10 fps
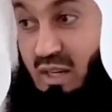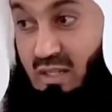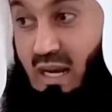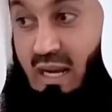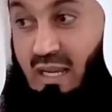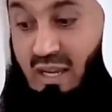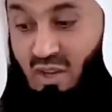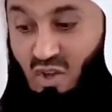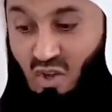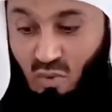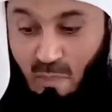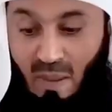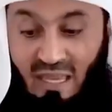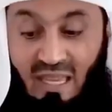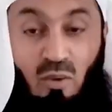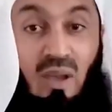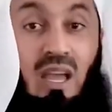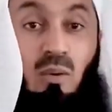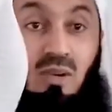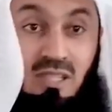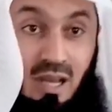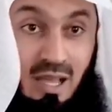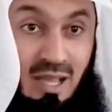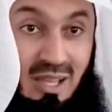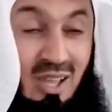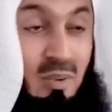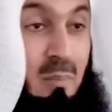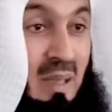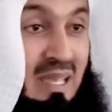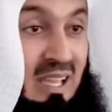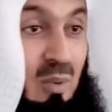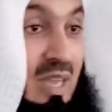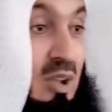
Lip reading: we're trying. We're packing away our salah. We're packing